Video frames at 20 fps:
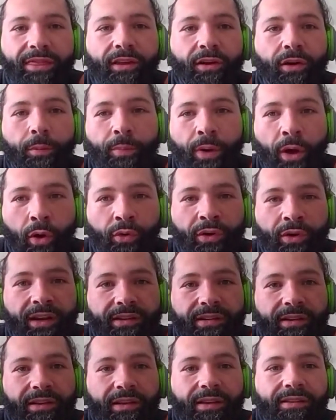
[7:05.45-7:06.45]
their opponent
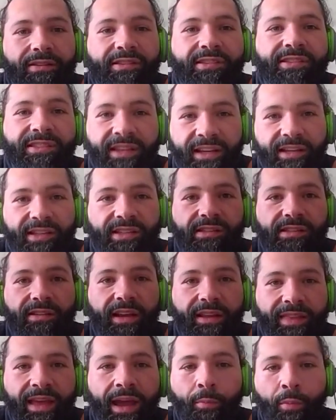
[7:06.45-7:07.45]
cease
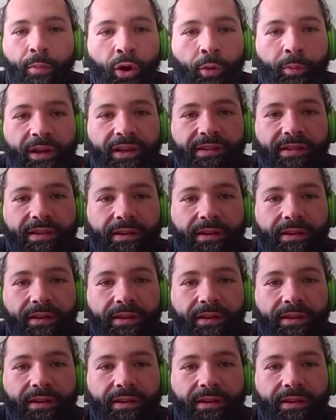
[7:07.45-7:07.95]
at that moment.